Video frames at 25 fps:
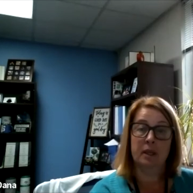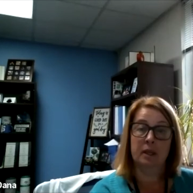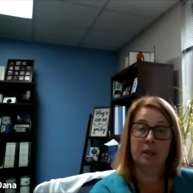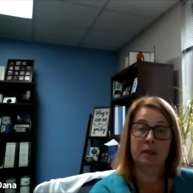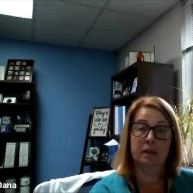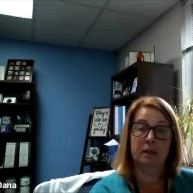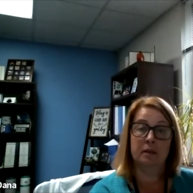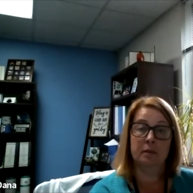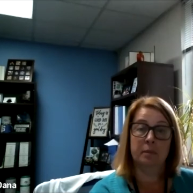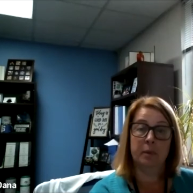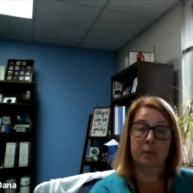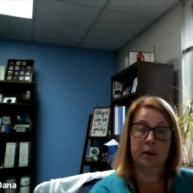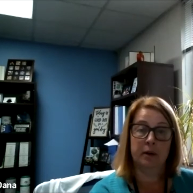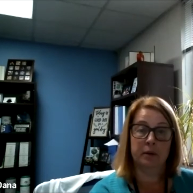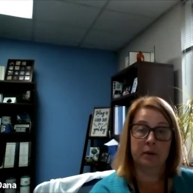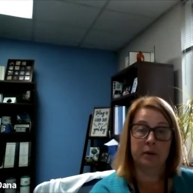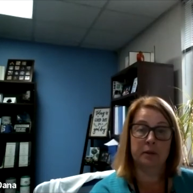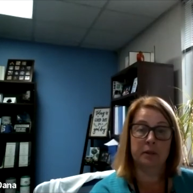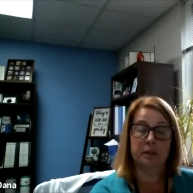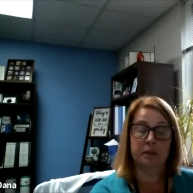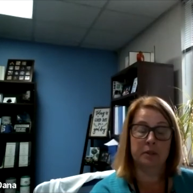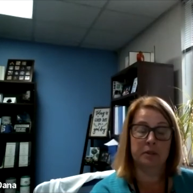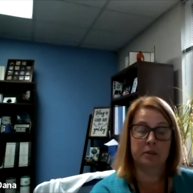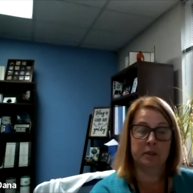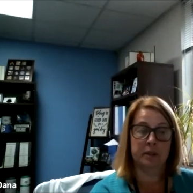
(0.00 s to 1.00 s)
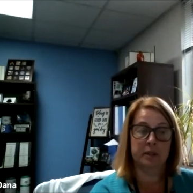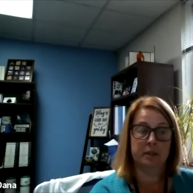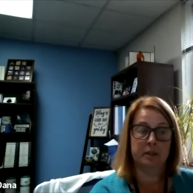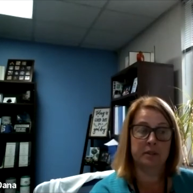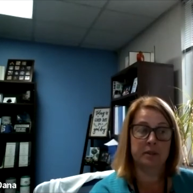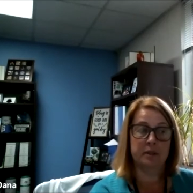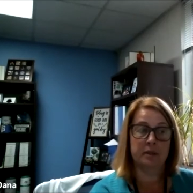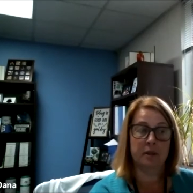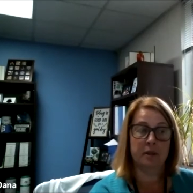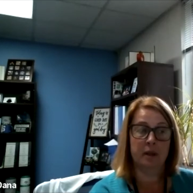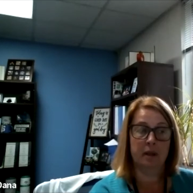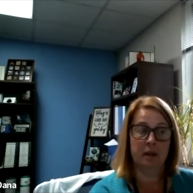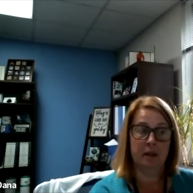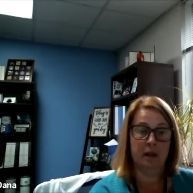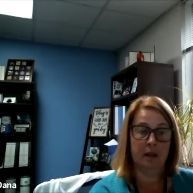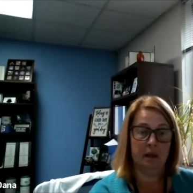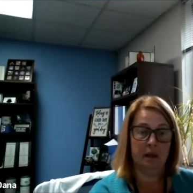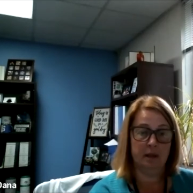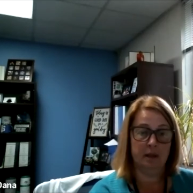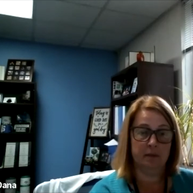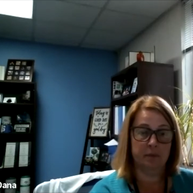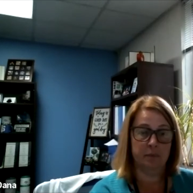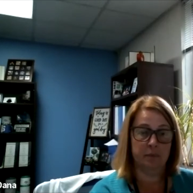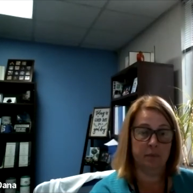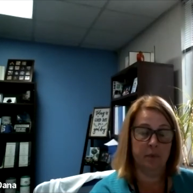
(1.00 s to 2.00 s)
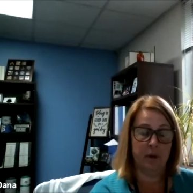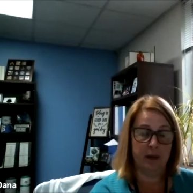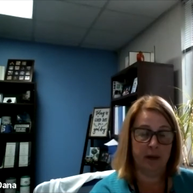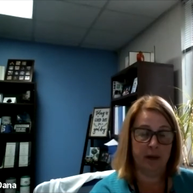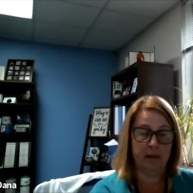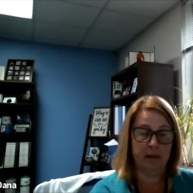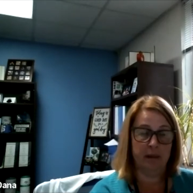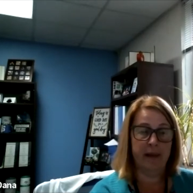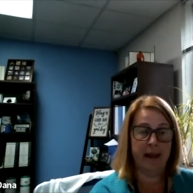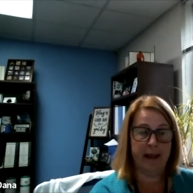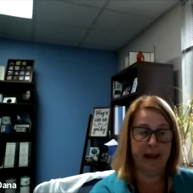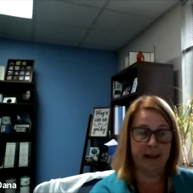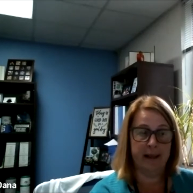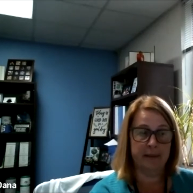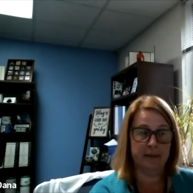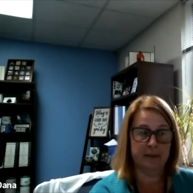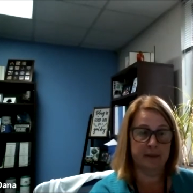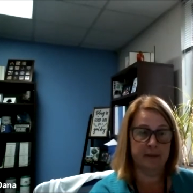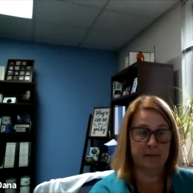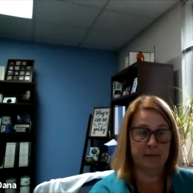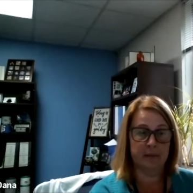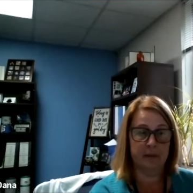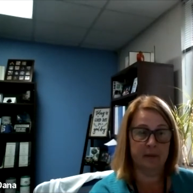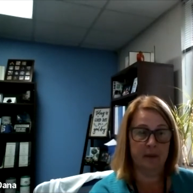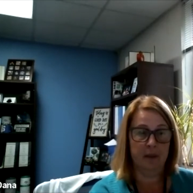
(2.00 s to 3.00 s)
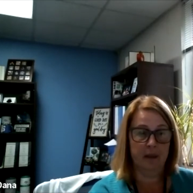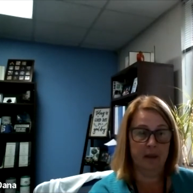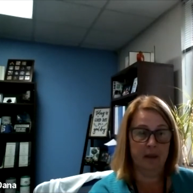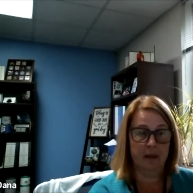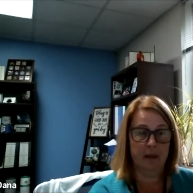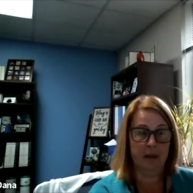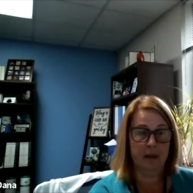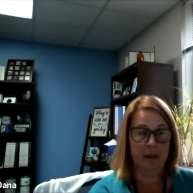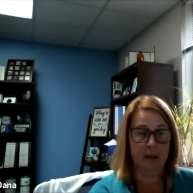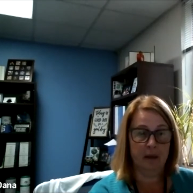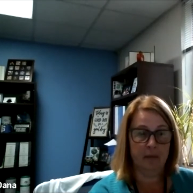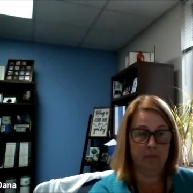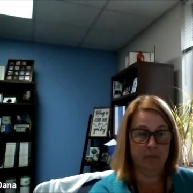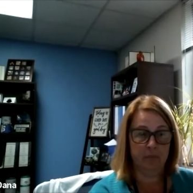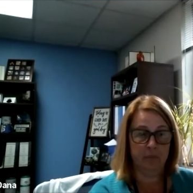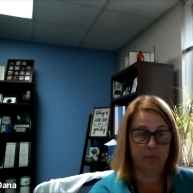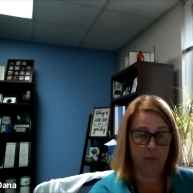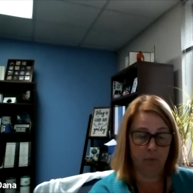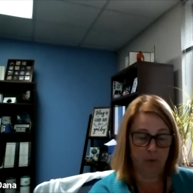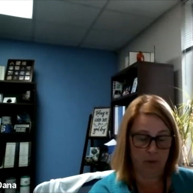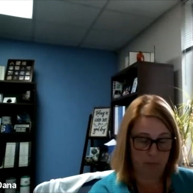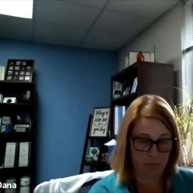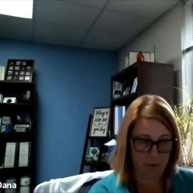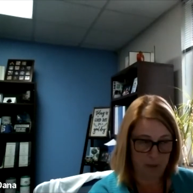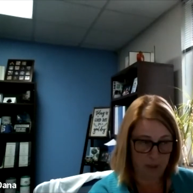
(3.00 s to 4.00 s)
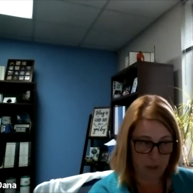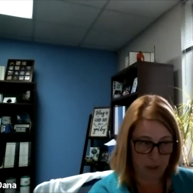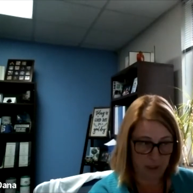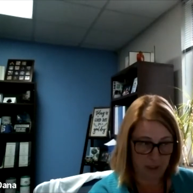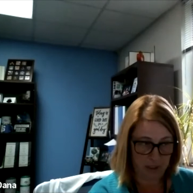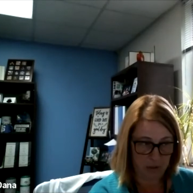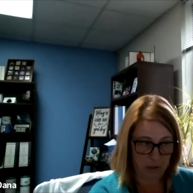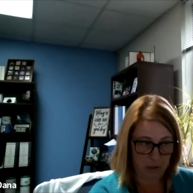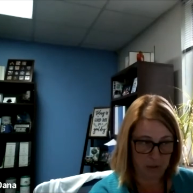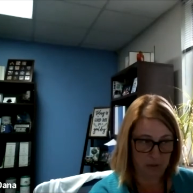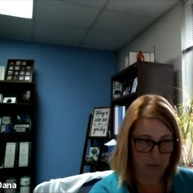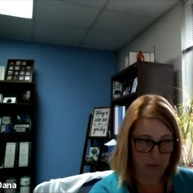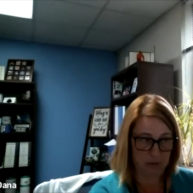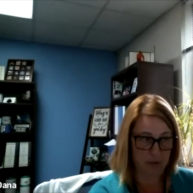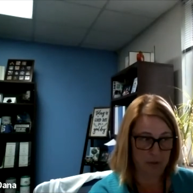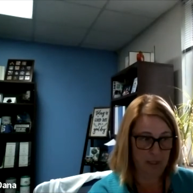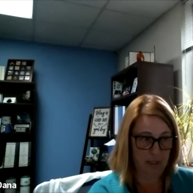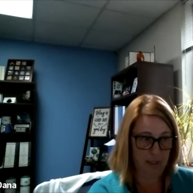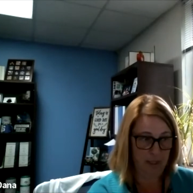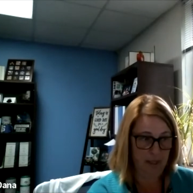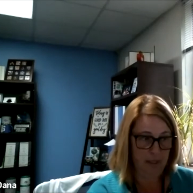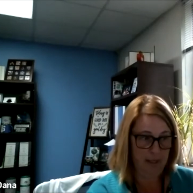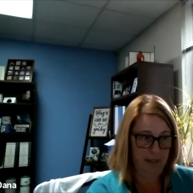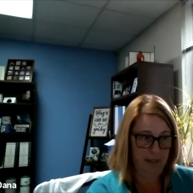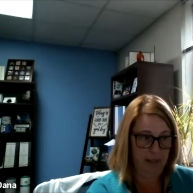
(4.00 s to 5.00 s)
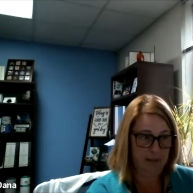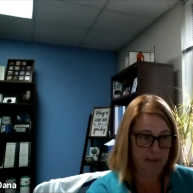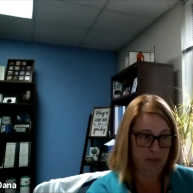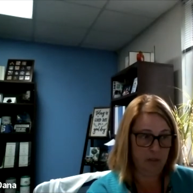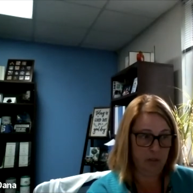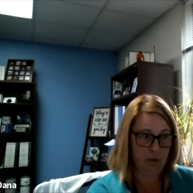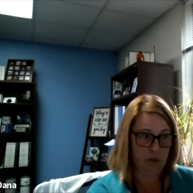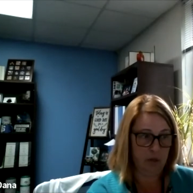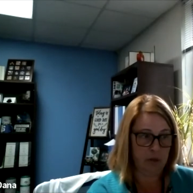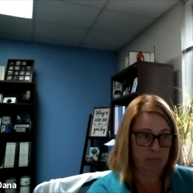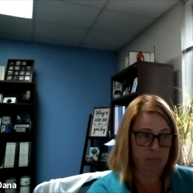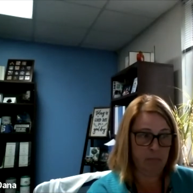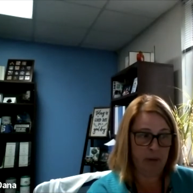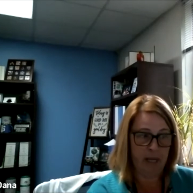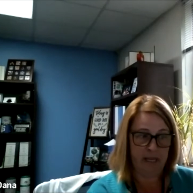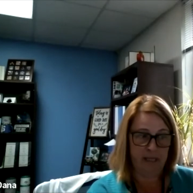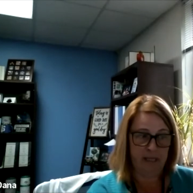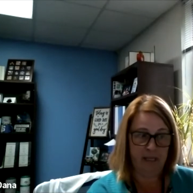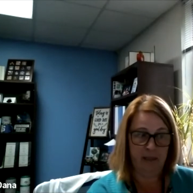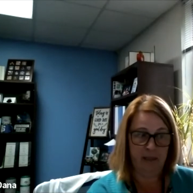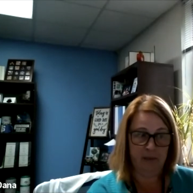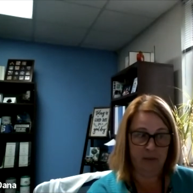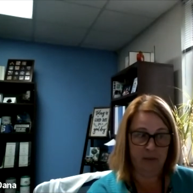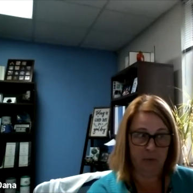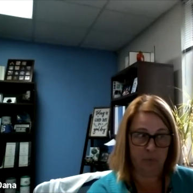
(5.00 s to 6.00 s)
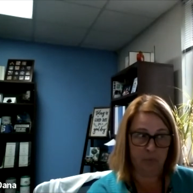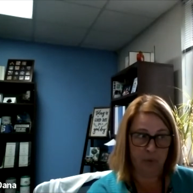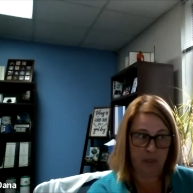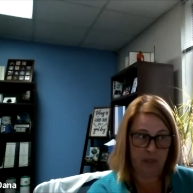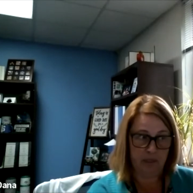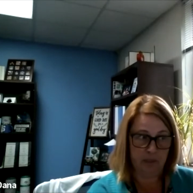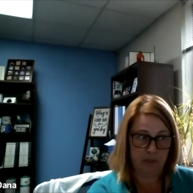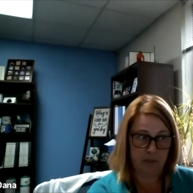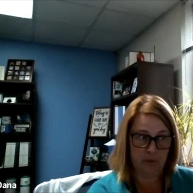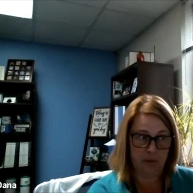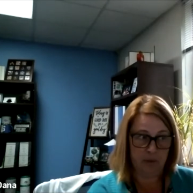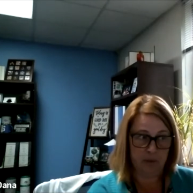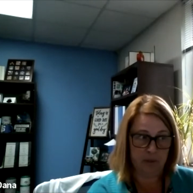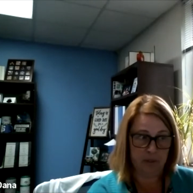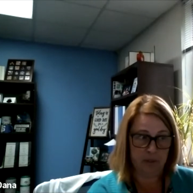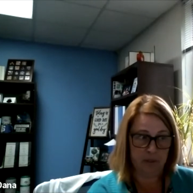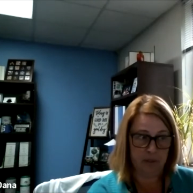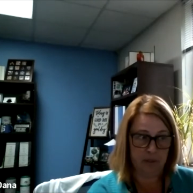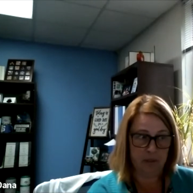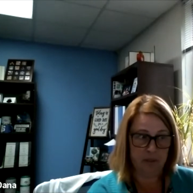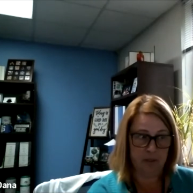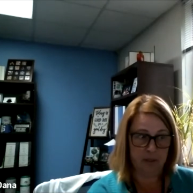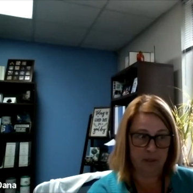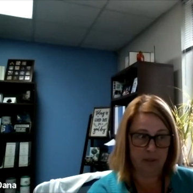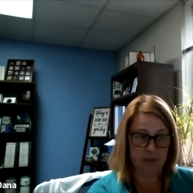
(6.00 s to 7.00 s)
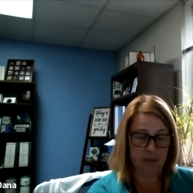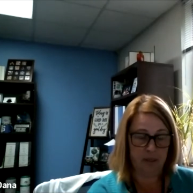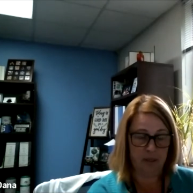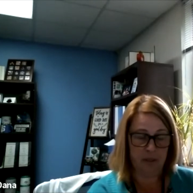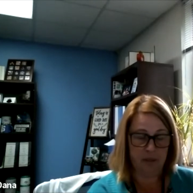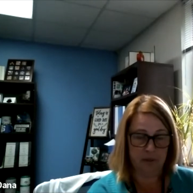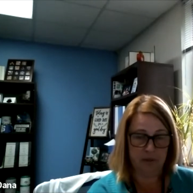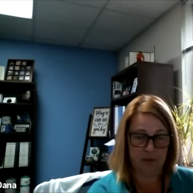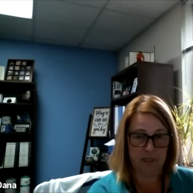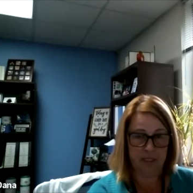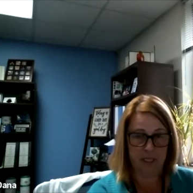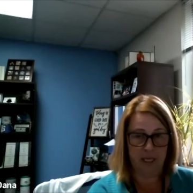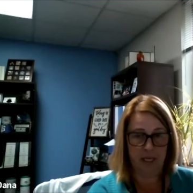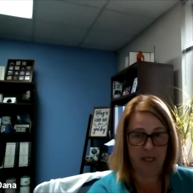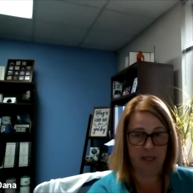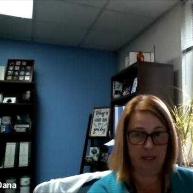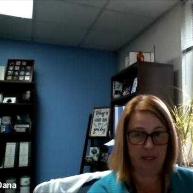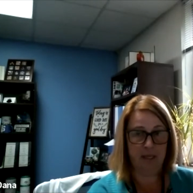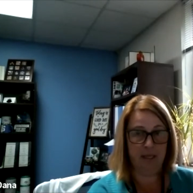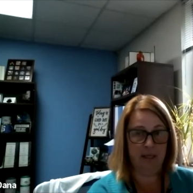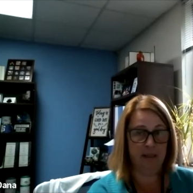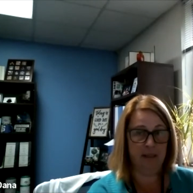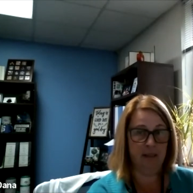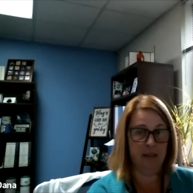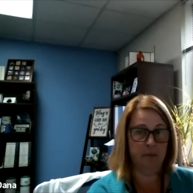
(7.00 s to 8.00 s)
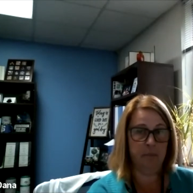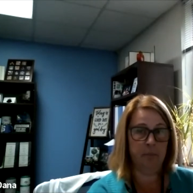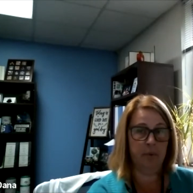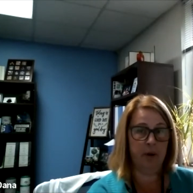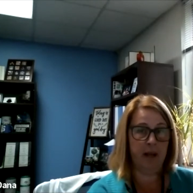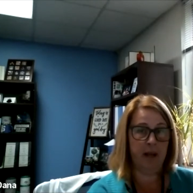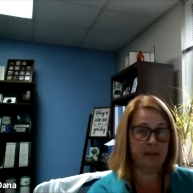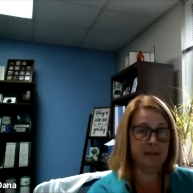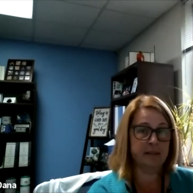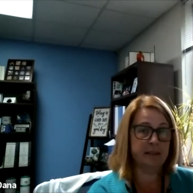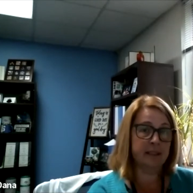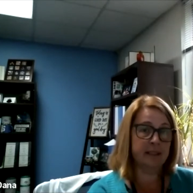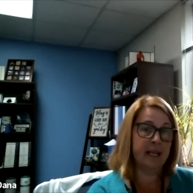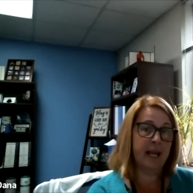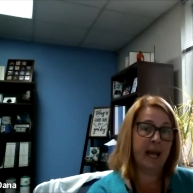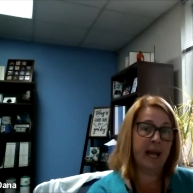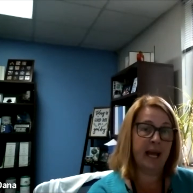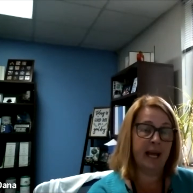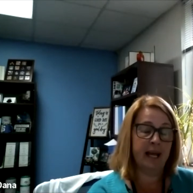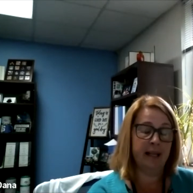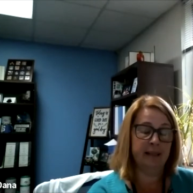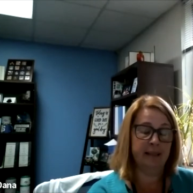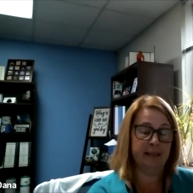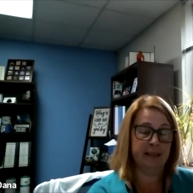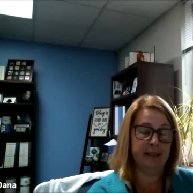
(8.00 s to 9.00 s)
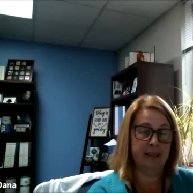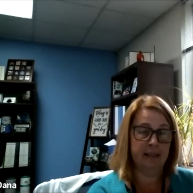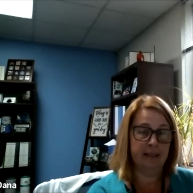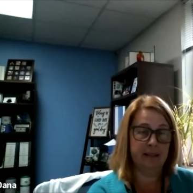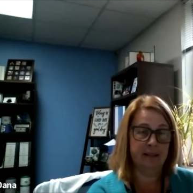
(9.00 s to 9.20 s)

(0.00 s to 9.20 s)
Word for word: in partner districts as well as um, with BGSU. So combining the resources, the understanding, the practicality,